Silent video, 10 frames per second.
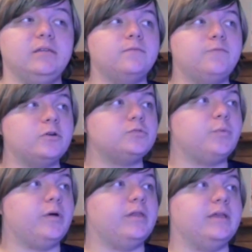First
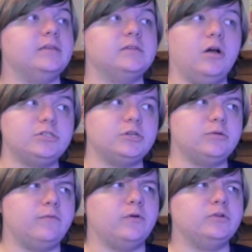one is also
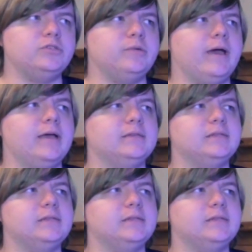referred to as the